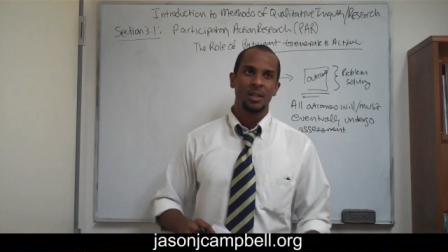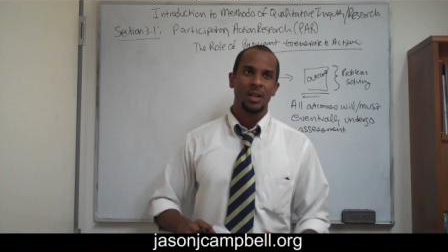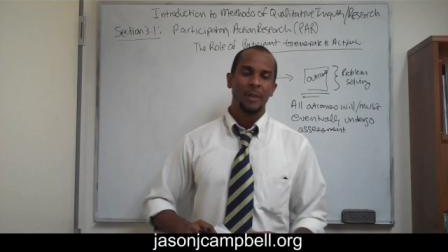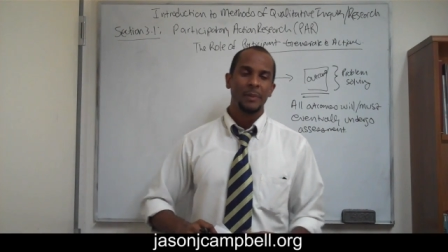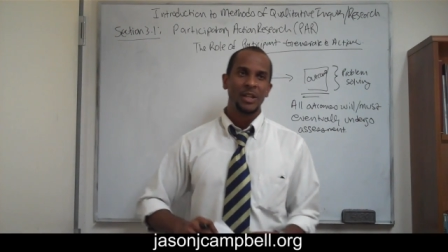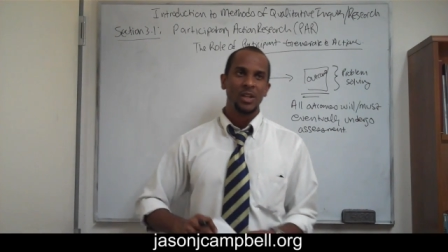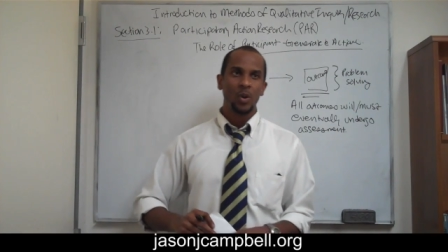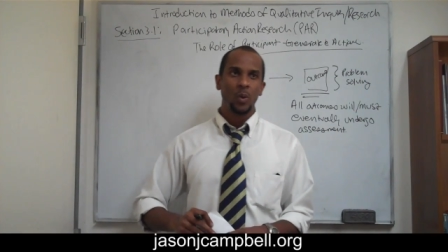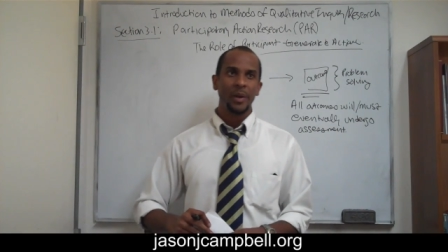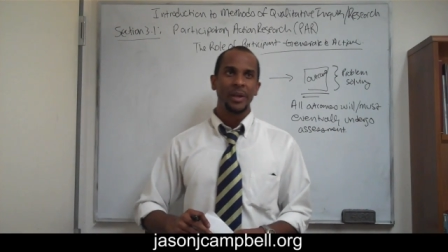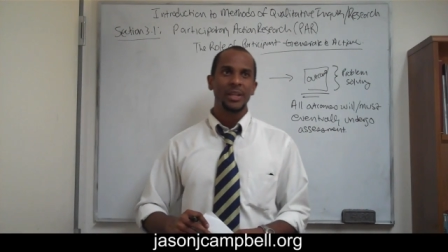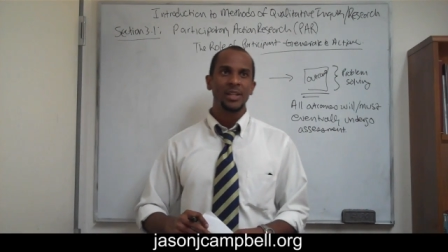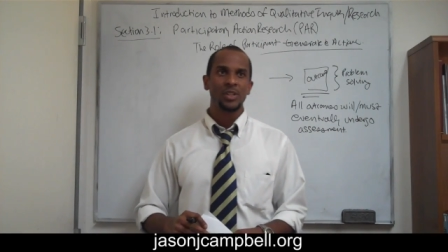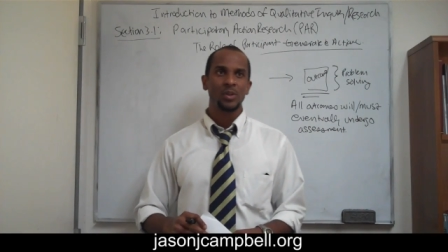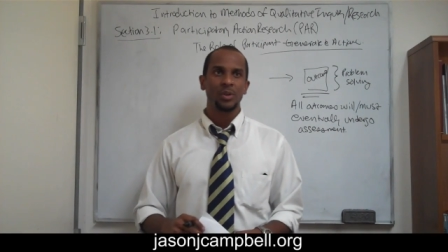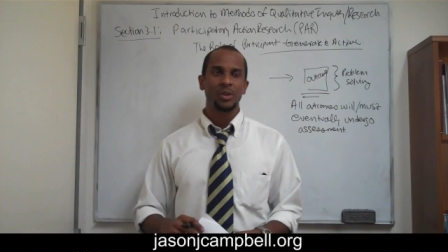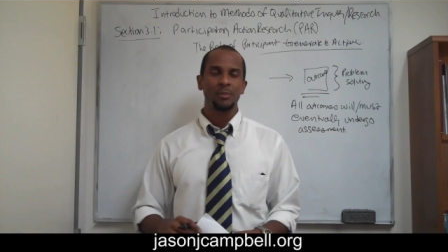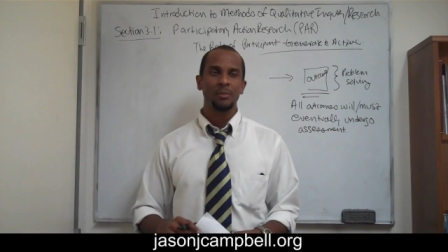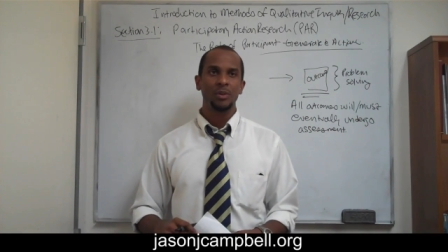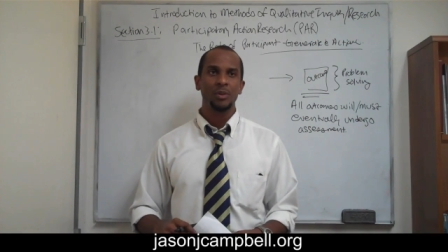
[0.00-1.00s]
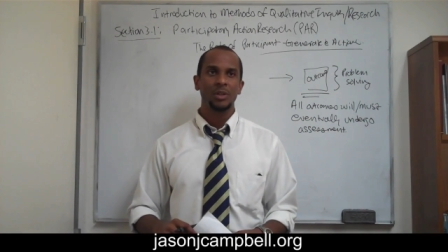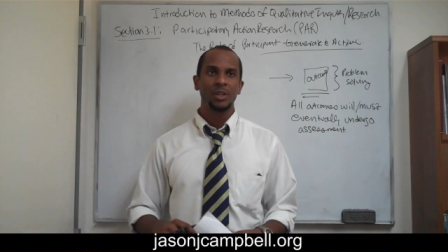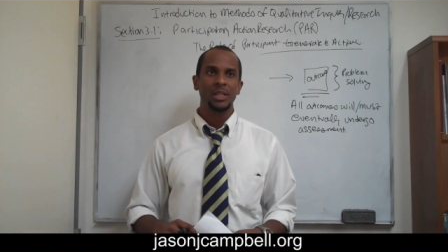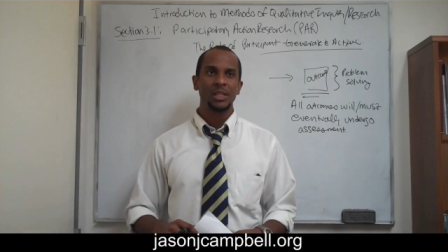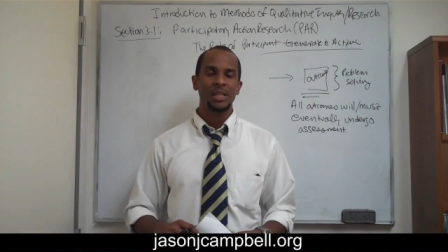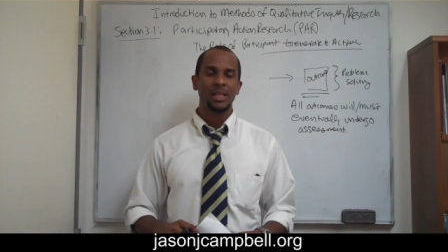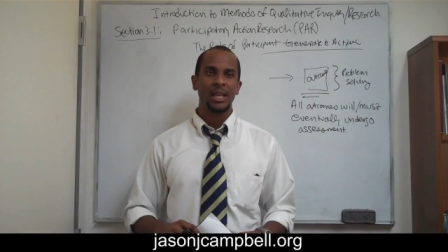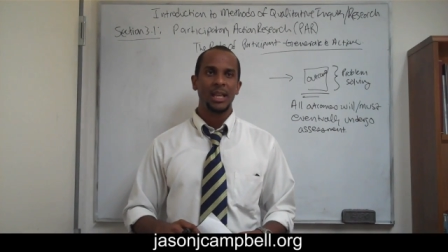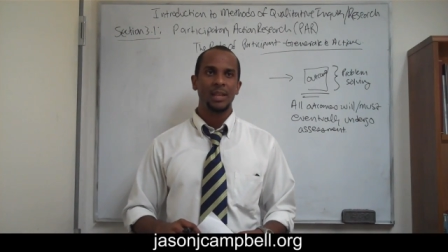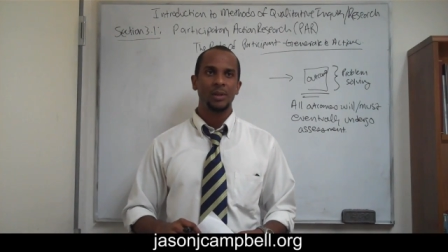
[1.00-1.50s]
I mean, going into
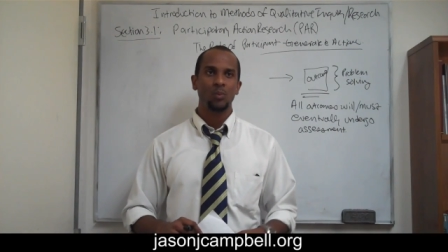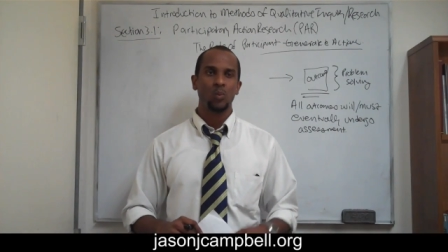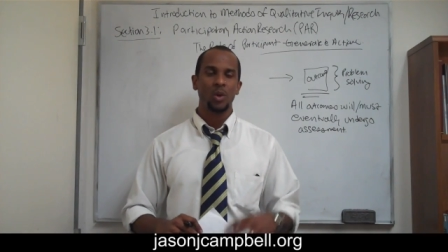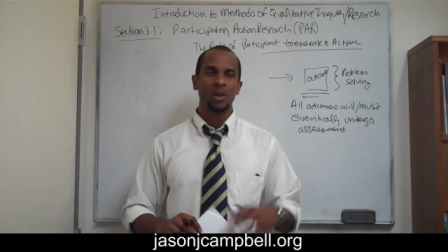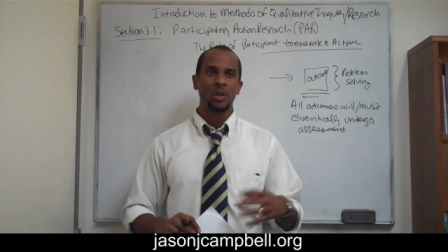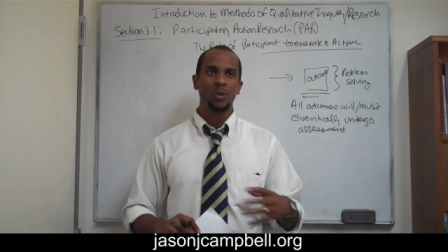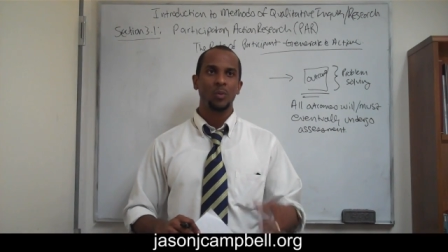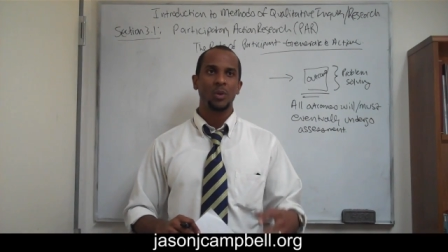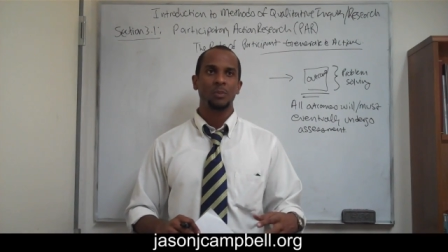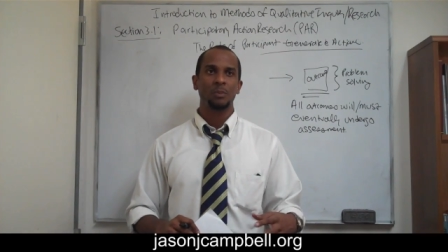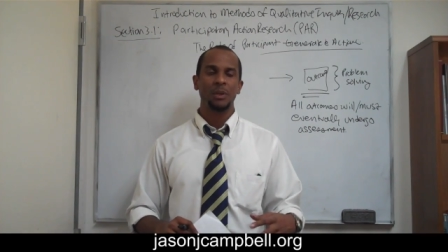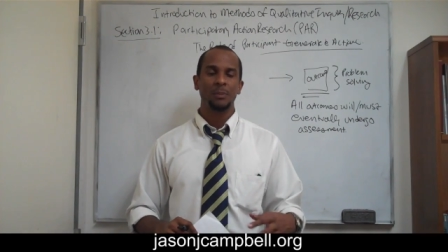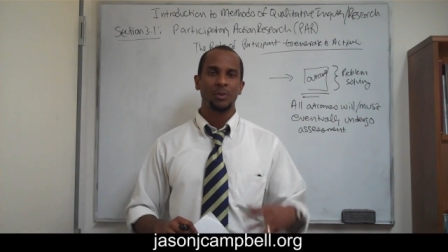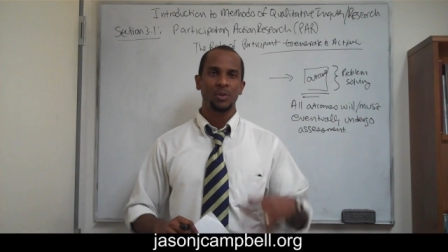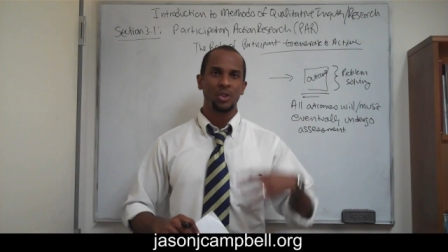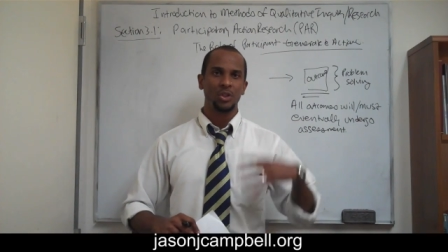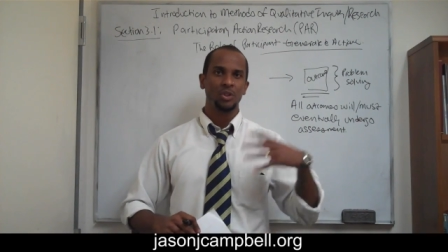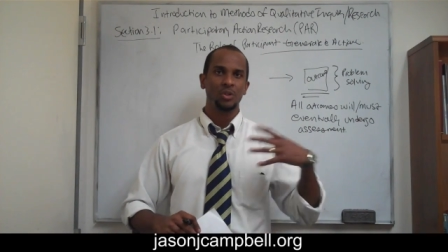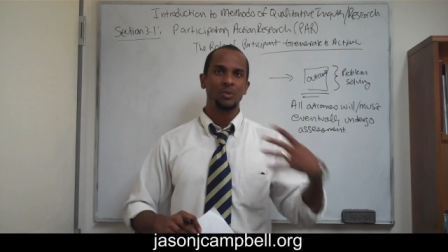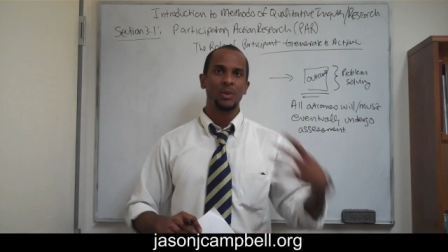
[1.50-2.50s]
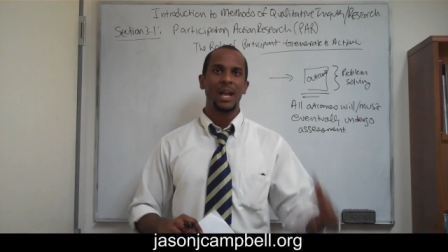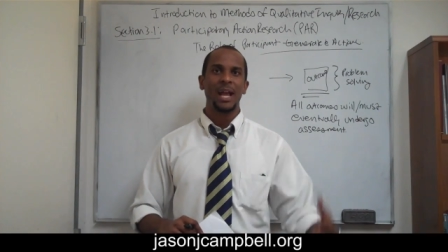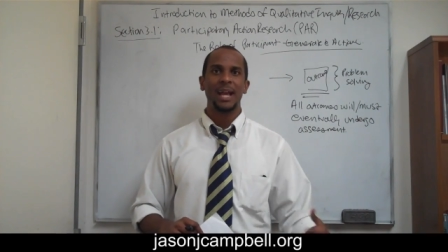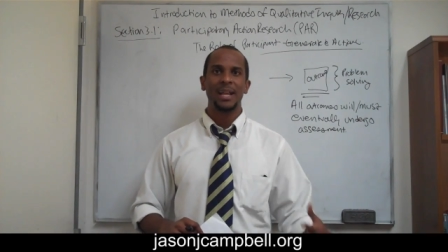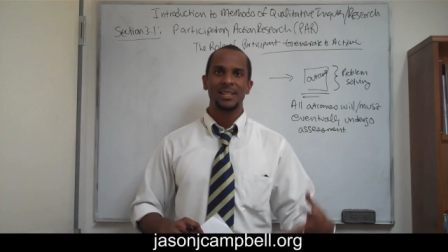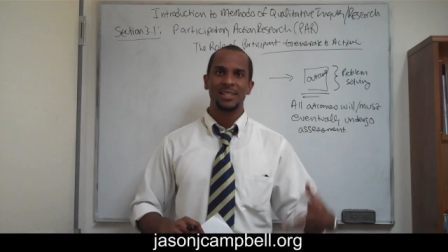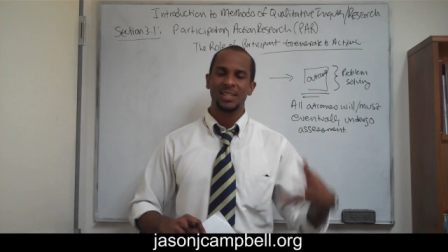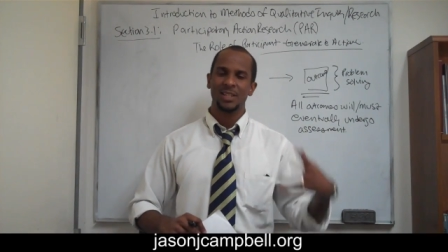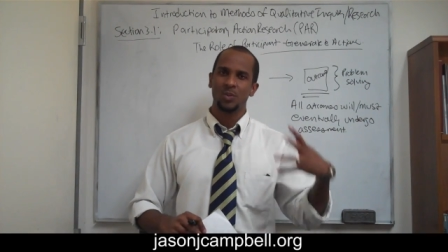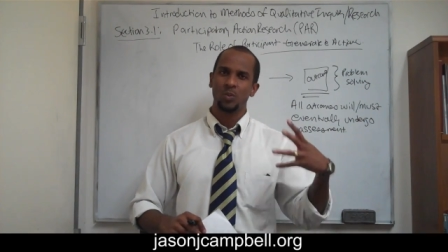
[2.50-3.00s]
community and working with people to do
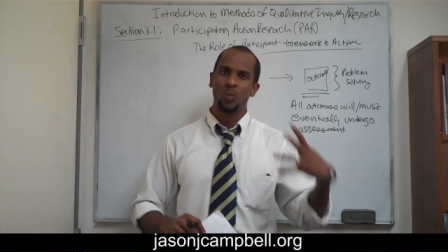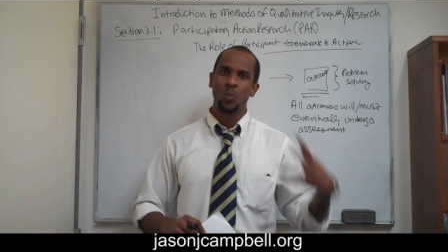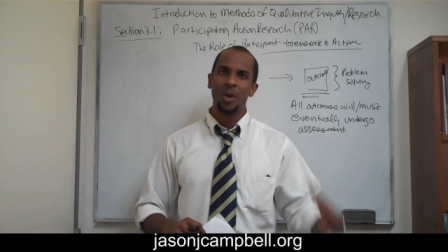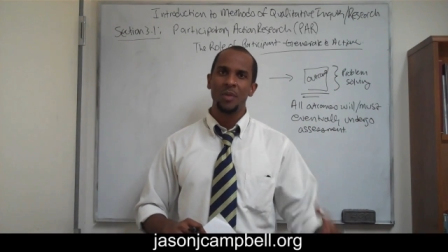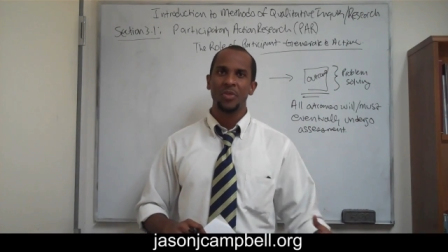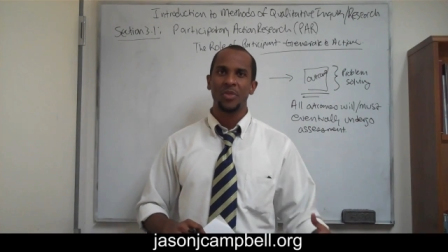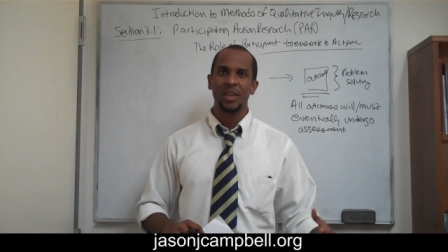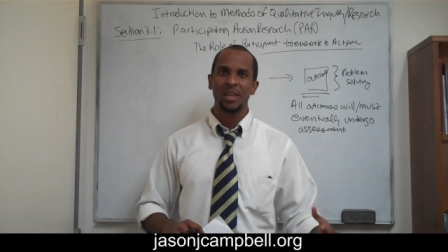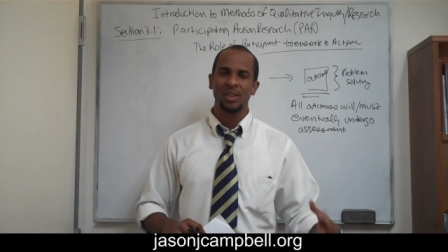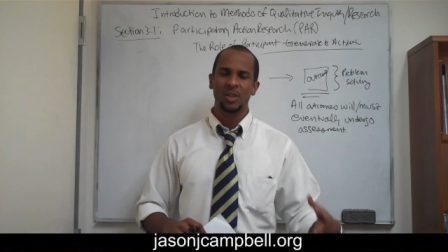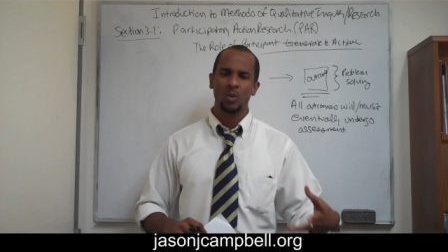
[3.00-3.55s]
X is one thing.